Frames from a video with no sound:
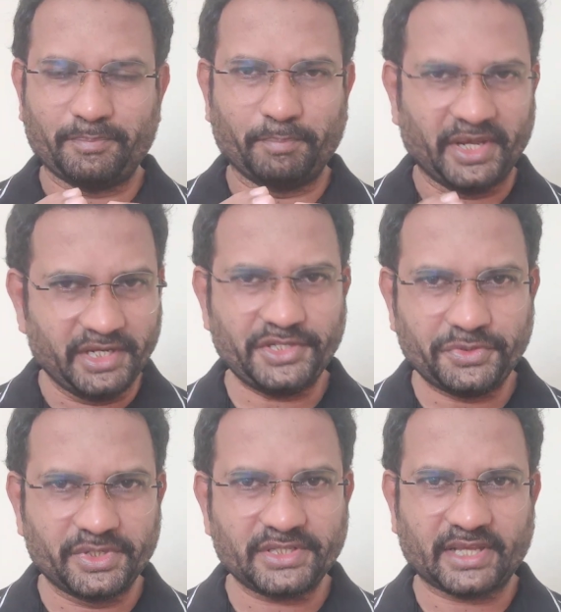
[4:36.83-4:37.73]
many
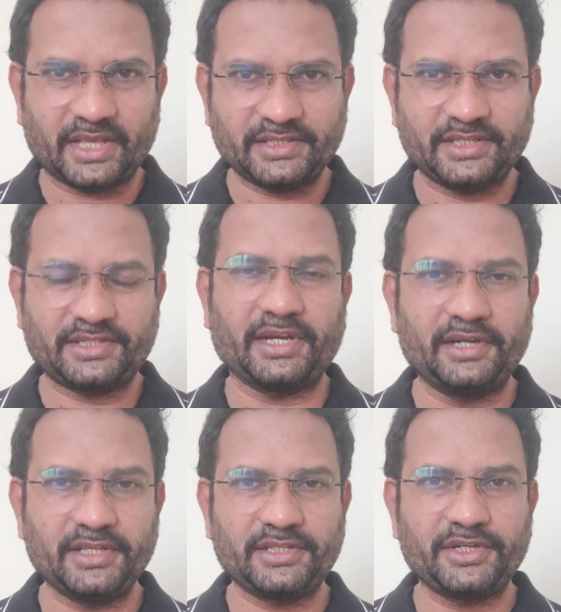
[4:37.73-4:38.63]
students has this
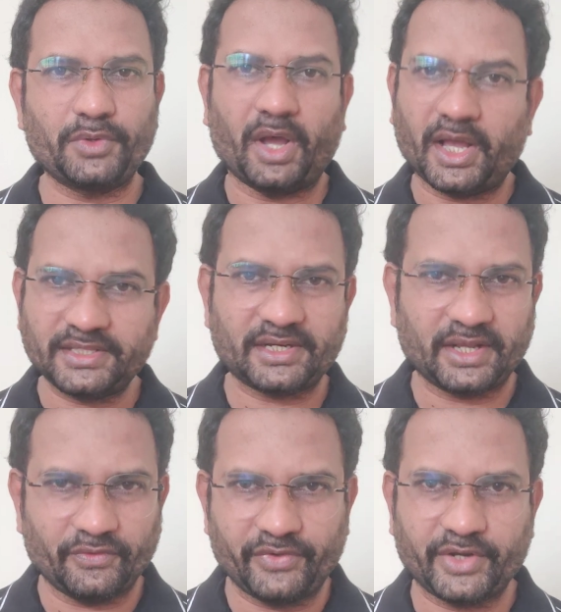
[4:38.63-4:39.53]
tendency to answer
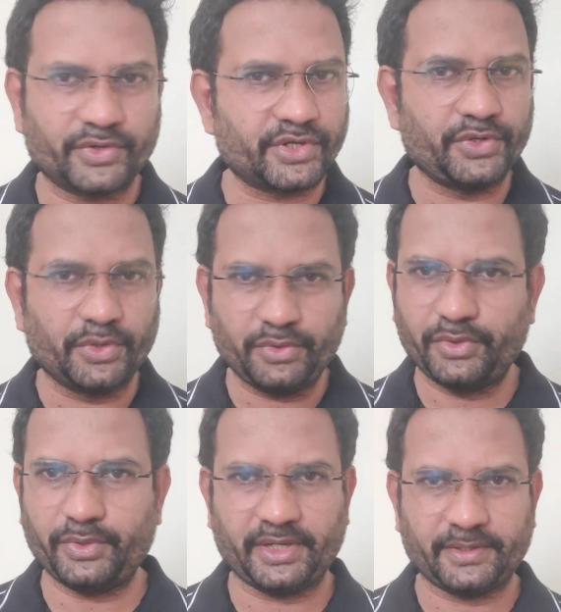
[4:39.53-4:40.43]
every question.
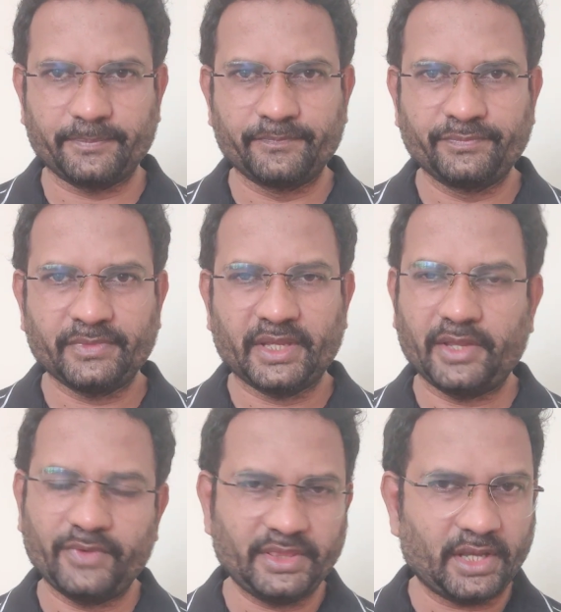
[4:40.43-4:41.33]
Don't do it.
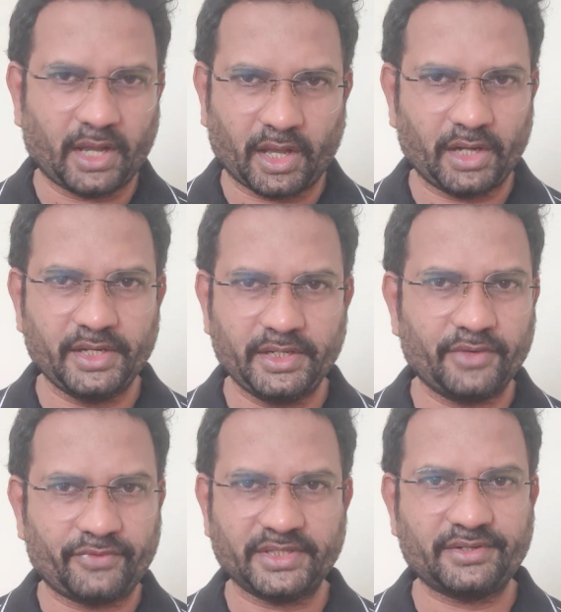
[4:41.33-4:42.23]
Even the All
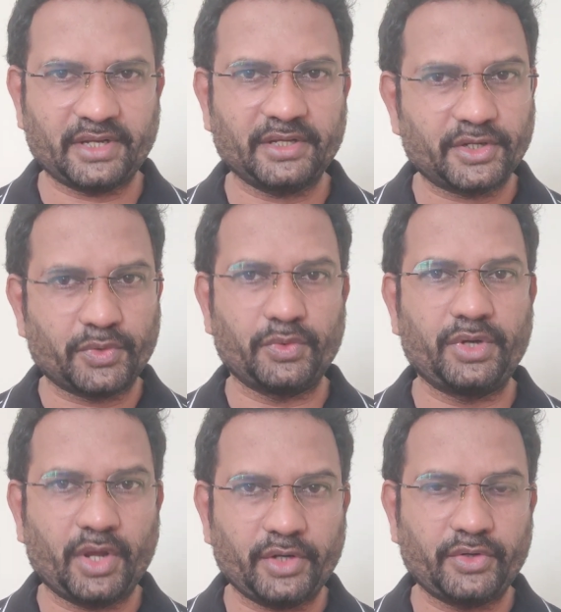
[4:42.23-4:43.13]
India first ranker
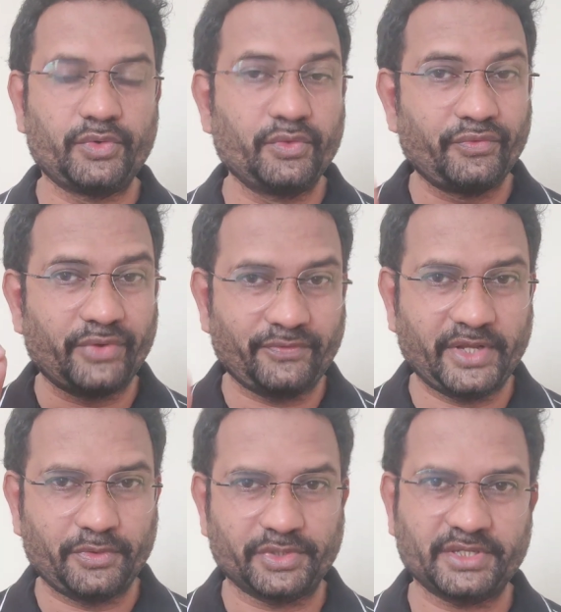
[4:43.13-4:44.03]
could not do
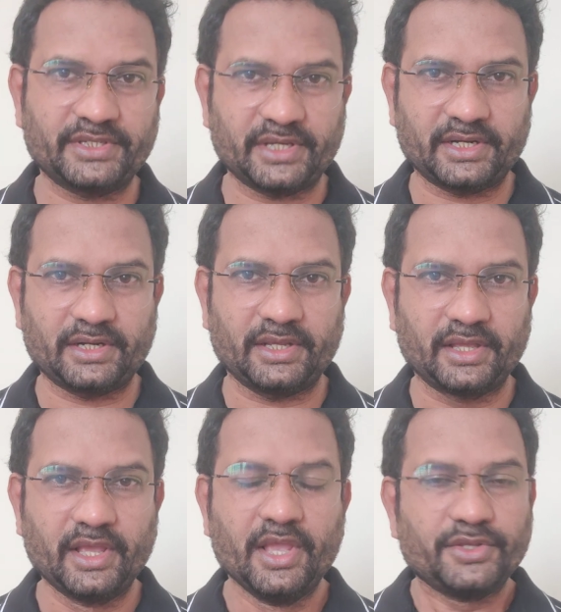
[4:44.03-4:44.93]
50 questions correctly.
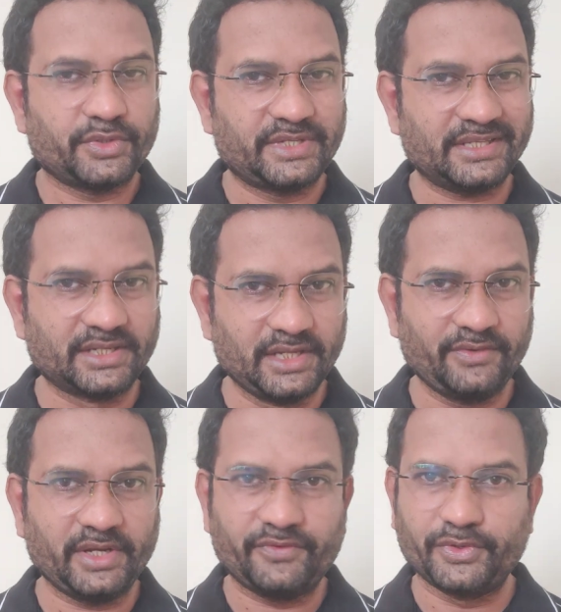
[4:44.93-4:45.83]
So just
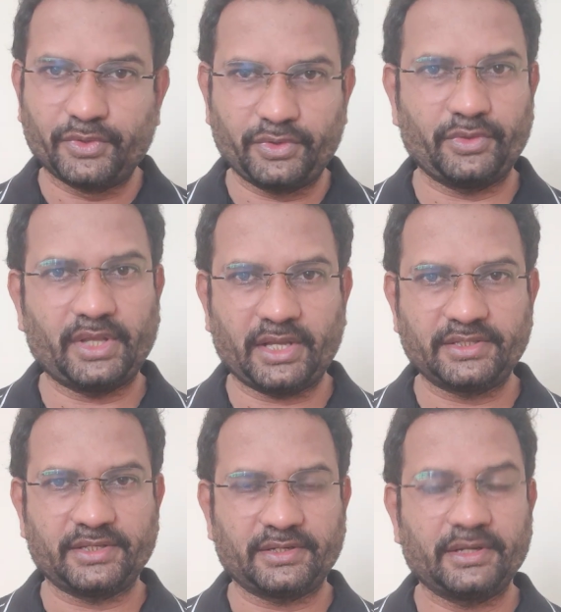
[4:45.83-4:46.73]
leave it if you don't know the
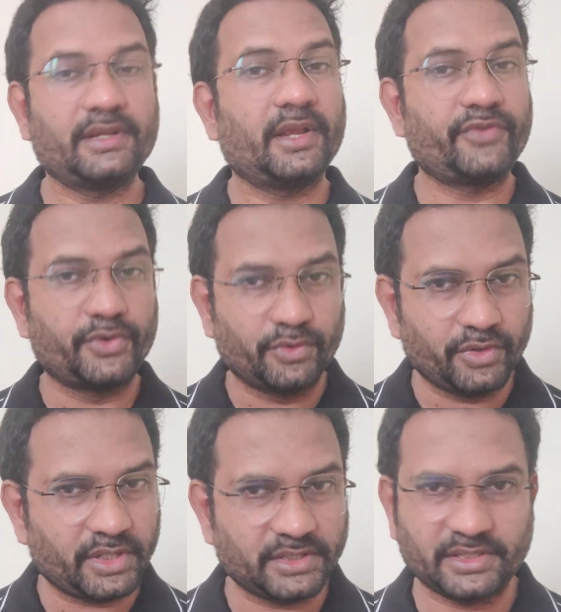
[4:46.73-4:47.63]
answer. If you don't
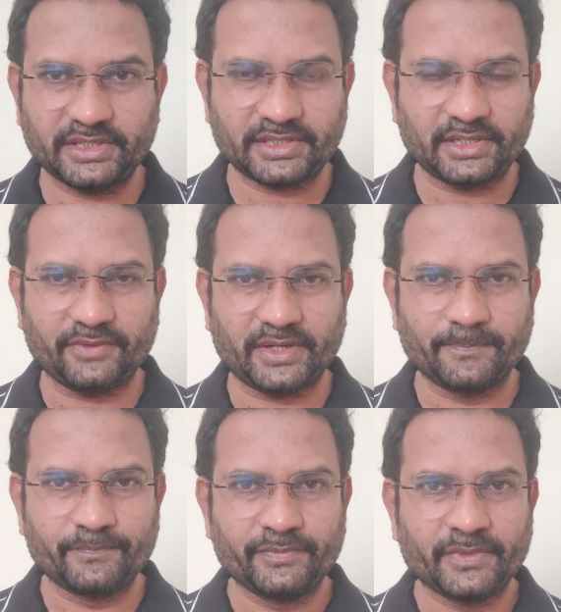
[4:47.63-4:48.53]
know the answer, just leave it.
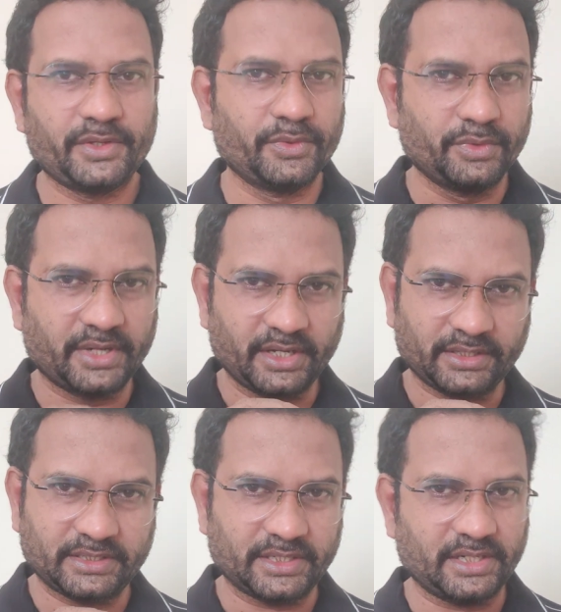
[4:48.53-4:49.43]
You
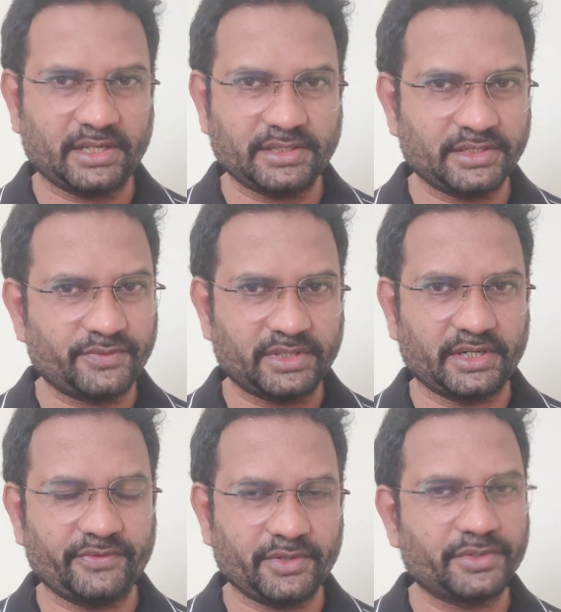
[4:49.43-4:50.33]
get correct answers for
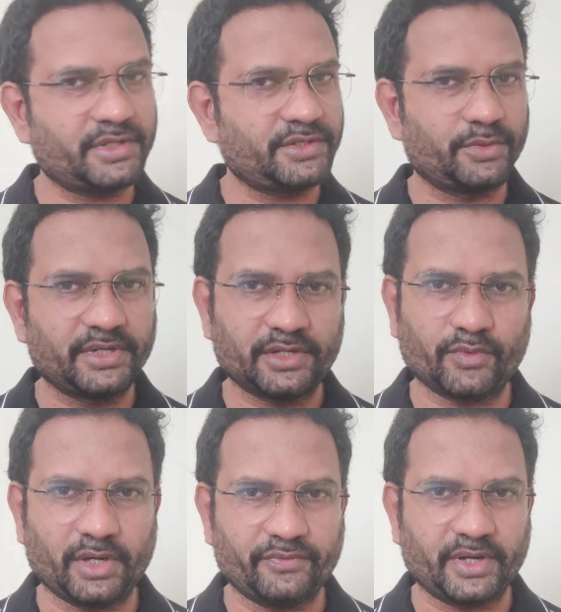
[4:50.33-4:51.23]
35 questions, you will get
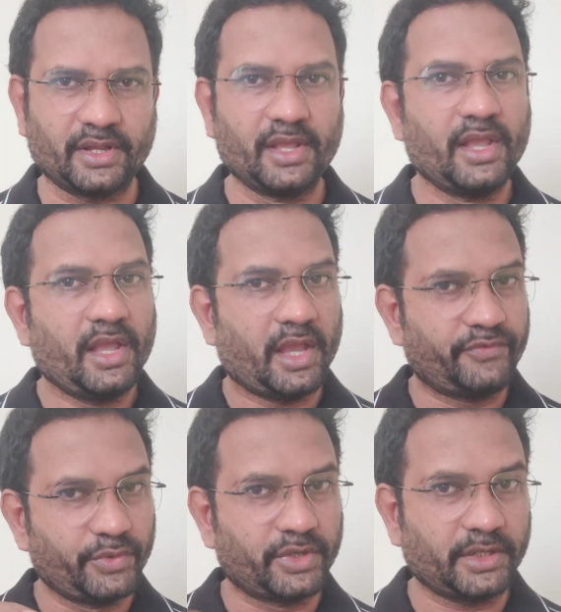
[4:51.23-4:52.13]
qualified.
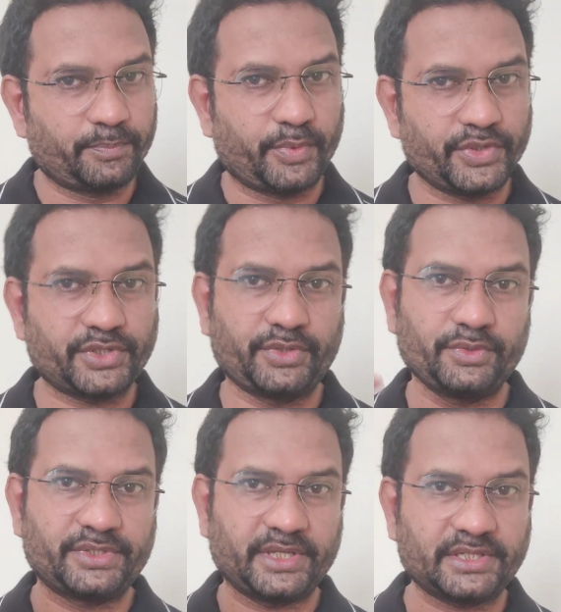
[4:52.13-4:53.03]
If you get pushed
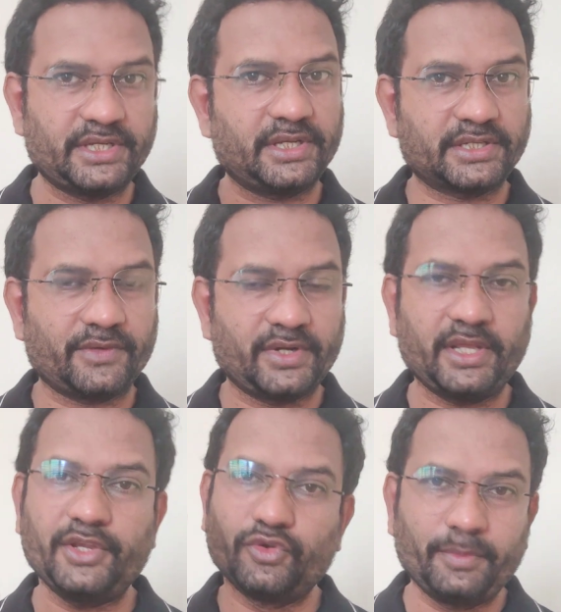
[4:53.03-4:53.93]
to 60 or
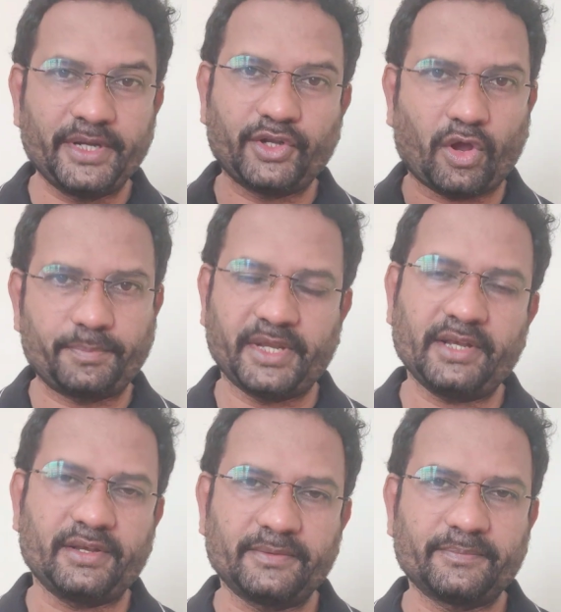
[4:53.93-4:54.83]
70, you will be in top
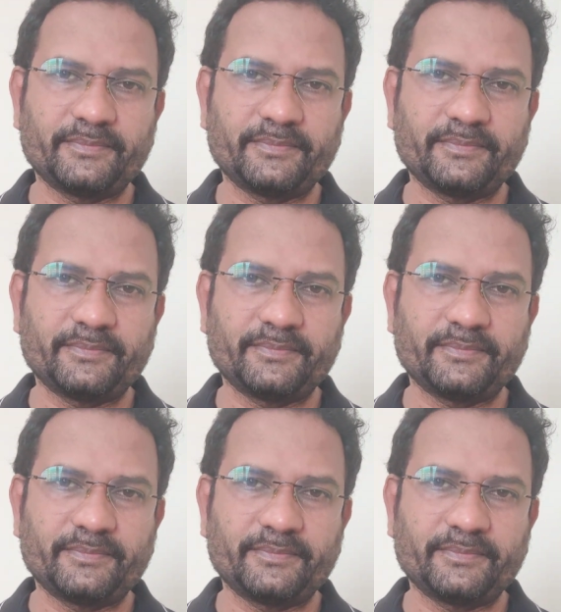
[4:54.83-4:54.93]
10.